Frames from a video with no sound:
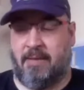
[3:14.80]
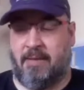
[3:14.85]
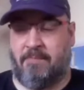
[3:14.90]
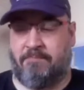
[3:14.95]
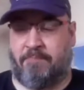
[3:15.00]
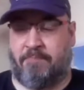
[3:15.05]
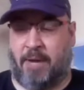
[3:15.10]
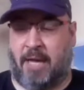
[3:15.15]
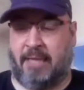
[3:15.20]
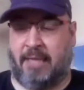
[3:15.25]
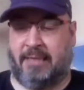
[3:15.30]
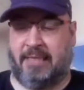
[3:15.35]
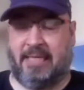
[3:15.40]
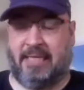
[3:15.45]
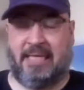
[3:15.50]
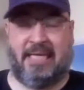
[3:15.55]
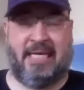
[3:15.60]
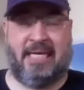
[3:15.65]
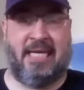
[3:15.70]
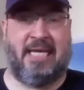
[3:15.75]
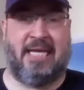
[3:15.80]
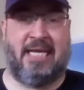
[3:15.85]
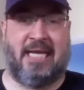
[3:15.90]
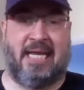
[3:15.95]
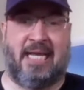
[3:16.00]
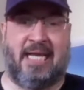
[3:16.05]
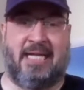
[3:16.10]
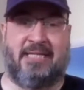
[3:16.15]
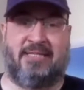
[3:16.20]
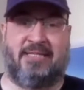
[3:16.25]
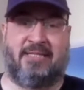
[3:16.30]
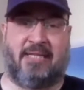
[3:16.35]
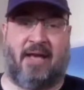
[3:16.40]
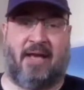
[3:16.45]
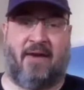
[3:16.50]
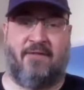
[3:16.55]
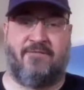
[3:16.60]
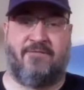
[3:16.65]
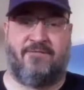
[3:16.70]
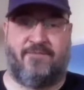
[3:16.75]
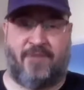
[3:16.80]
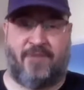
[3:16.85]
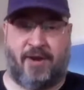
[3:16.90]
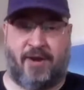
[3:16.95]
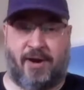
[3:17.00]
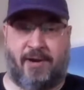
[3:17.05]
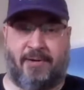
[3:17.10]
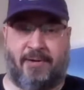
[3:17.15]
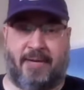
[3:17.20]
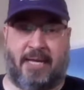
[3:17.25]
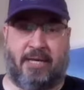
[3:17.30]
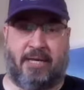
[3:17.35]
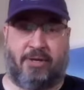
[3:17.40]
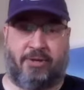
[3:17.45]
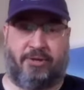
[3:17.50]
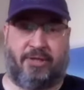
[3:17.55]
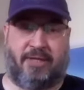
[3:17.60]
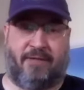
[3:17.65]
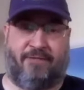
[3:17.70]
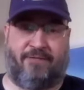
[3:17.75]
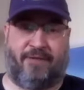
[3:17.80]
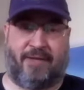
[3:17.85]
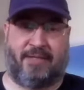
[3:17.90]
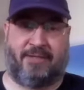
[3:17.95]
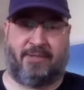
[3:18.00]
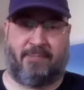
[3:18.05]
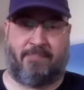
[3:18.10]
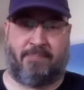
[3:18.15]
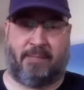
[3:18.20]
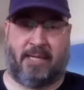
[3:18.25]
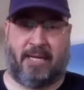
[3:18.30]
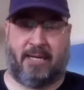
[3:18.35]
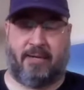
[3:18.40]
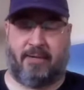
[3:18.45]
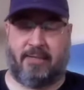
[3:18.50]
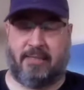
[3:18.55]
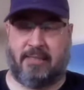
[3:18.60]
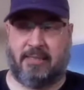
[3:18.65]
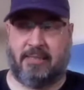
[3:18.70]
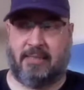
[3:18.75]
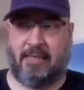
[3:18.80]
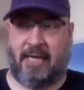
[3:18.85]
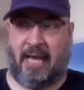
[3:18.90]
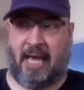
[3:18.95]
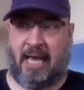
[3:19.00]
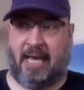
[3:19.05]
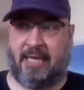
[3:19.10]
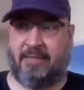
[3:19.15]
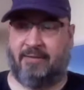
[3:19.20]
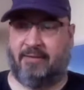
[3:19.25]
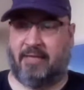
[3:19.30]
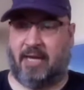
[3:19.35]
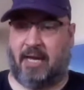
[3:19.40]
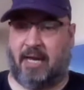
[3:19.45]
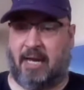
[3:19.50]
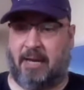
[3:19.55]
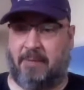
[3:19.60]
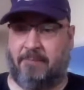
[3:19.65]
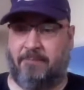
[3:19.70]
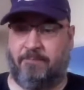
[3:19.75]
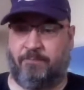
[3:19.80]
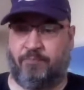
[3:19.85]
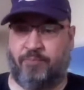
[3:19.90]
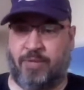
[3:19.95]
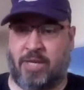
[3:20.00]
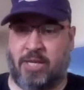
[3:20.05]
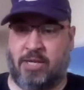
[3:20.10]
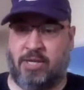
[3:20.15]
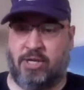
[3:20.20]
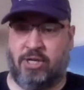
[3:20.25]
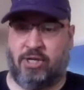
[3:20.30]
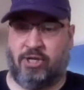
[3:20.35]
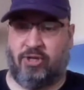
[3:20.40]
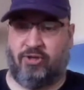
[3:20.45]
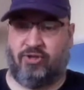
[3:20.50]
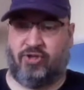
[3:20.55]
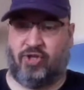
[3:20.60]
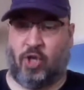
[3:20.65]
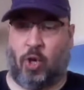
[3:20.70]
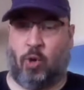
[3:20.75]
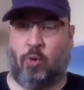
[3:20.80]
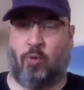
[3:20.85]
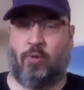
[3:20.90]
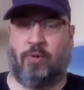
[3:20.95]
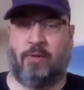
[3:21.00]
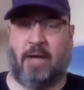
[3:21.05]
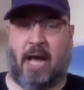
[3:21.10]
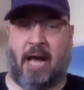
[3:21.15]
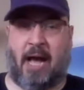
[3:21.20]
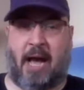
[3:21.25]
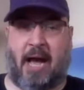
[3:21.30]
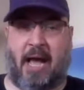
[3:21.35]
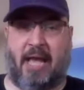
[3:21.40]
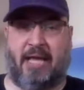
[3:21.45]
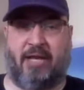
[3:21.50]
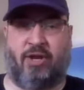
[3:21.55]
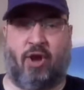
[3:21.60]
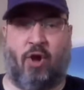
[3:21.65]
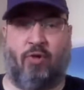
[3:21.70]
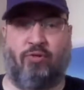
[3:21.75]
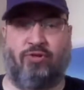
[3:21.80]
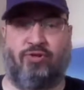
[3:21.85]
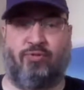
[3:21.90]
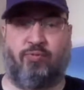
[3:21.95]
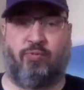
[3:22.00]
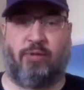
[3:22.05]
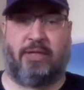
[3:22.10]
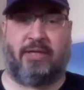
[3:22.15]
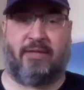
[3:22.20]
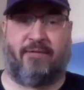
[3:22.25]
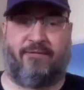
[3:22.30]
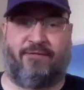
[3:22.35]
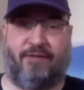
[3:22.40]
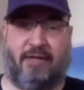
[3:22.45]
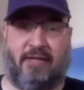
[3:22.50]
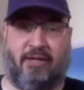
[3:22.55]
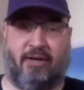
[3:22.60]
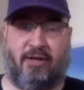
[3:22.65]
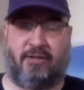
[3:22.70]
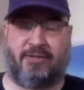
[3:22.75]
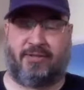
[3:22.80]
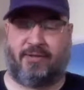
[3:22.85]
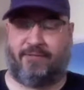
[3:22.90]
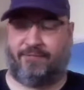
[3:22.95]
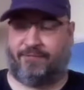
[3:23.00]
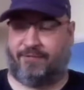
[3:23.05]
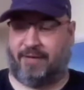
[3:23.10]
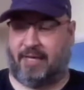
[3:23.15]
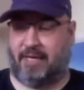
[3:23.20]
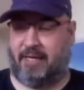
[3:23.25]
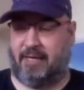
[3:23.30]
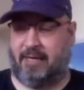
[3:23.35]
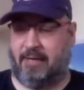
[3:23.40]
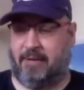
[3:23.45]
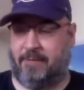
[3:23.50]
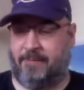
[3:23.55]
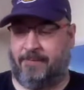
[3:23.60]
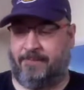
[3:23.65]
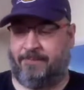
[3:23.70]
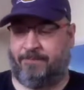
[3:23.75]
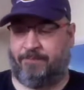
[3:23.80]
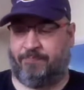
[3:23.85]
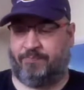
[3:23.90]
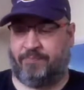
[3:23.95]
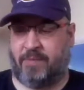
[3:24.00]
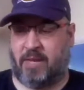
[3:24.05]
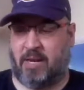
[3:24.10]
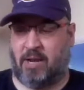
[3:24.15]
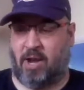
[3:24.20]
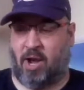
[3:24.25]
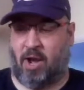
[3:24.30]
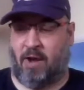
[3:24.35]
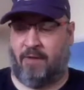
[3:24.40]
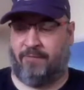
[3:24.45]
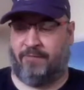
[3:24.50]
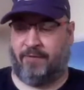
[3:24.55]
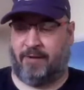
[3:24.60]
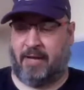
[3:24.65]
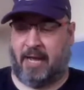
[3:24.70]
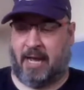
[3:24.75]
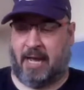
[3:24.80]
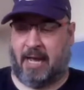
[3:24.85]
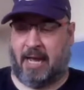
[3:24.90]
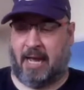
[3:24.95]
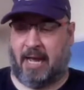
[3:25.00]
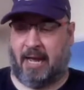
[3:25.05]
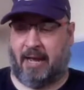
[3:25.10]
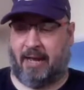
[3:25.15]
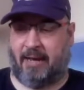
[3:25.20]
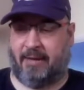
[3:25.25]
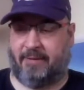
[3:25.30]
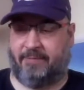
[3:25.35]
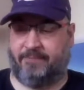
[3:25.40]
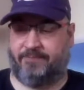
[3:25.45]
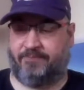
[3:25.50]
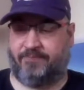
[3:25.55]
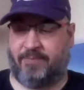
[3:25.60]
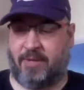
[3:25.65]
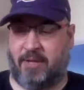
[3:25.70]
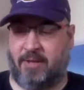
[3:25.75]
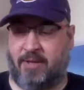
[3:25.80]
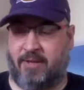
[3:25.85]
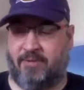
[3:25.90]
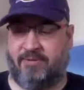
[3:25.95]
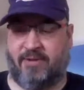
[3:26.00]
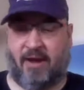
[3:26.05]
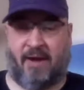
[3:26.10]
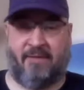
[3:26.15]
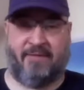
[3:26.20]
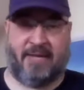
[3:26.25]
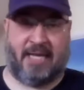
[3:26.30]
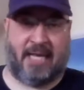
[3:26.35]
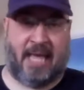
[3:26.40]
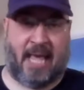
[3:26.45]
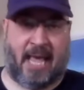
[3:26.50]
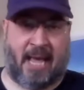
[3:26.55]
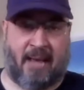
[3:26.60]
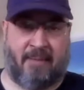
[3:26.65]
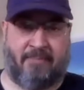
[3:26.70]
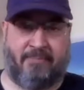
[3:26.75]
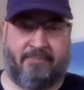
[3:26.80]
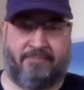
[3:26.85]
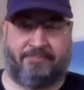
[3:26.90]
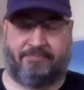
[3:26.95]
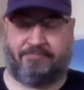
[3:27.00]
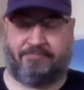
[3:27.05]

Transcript: But he is a very good defensive player. And so it goes with the philosophy of Darvin Ham.